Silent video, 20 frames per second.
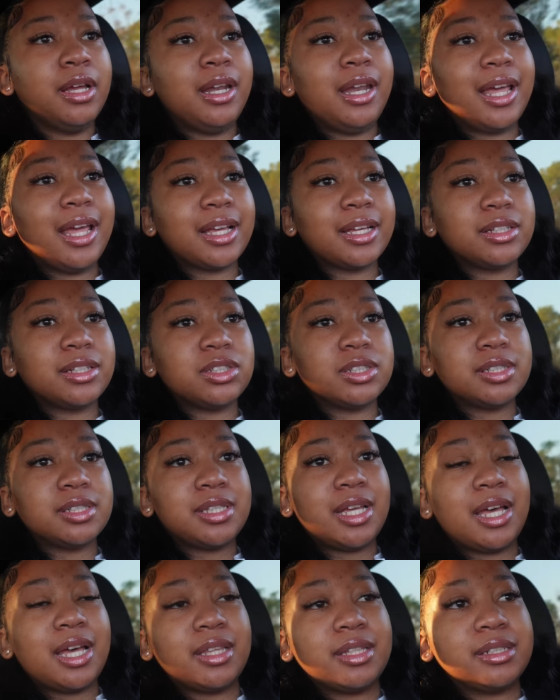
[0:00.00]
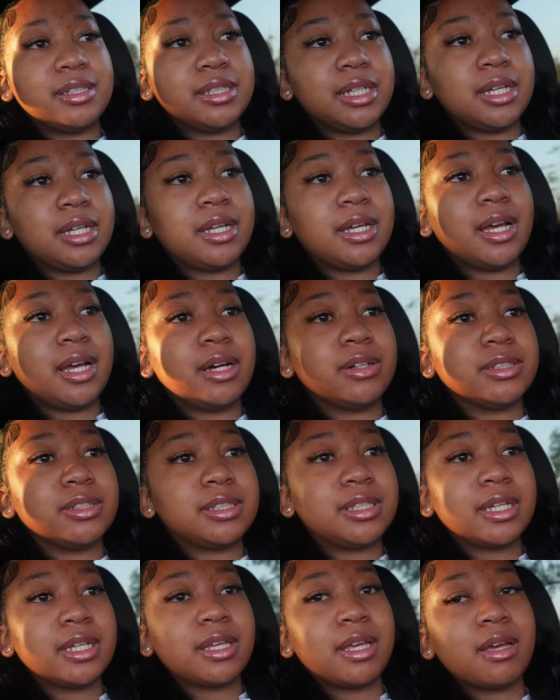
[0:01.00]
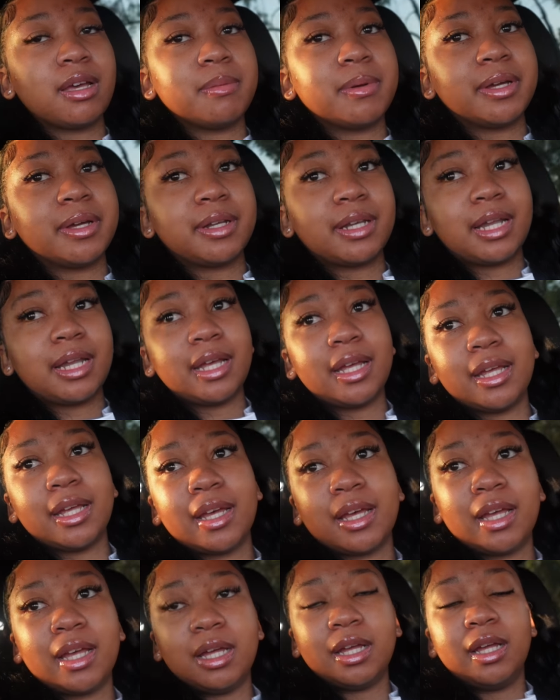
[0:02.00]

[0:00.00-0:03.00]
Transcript: Like just the other day I was thinking about like